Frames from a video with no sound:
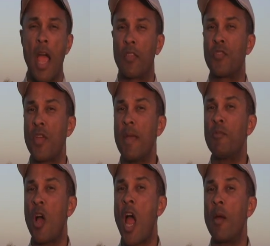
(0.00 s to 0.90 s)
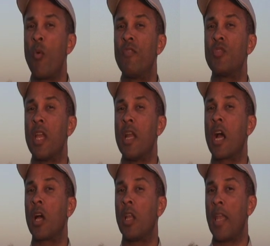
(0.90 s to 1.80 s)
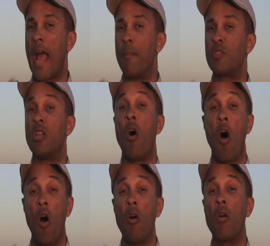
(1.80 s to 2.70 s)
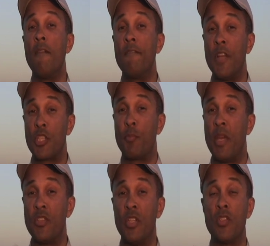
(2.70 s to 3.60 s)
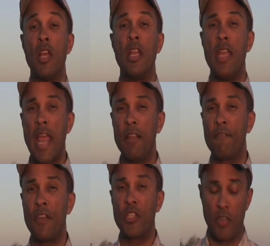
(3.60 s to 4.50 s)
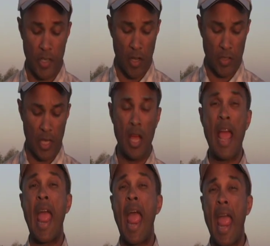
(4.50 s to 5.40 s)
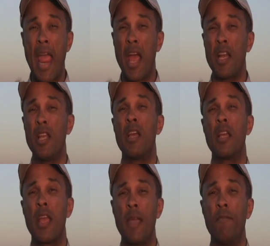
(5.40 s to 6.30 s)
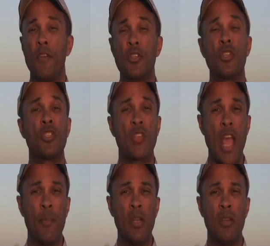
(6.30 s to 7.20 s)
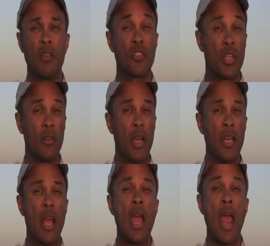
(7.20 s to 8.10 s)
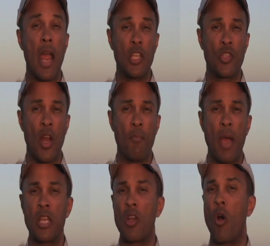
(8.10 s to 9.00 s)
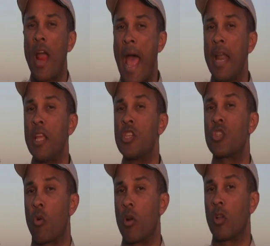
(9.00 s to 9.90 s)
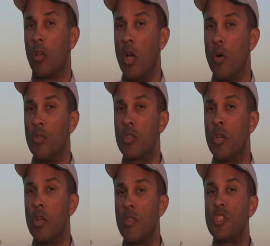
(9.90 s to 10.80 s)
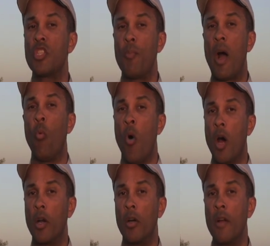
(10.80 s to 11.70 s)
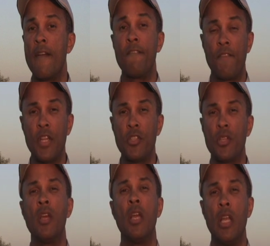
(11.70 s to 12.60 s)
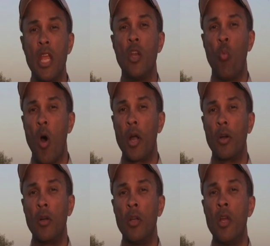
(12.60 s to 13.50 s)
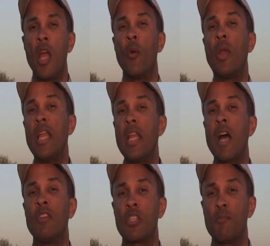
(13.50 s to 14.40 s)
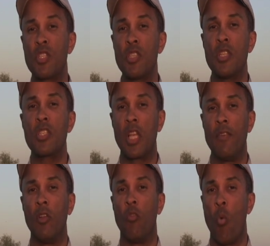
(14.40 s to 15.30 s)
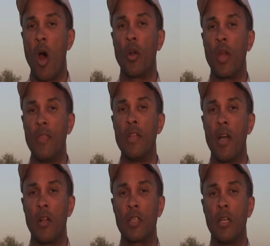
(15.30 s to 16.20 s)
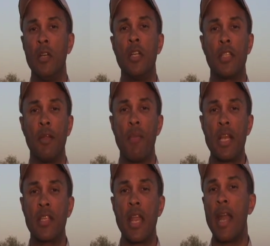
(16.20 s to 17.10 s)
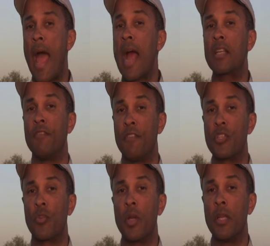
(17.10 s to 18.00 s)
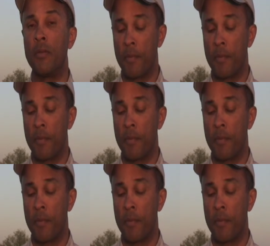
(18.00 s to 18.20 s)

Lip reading: At the same time, we've seen a collapse in all fish species, native fish in the Delta and game fish. Salmon, steelhead, and striped bass are at historic lows. This is about water. Fish need water, and we need to have a subsistence level of water in the Delta to maintain an active fishery.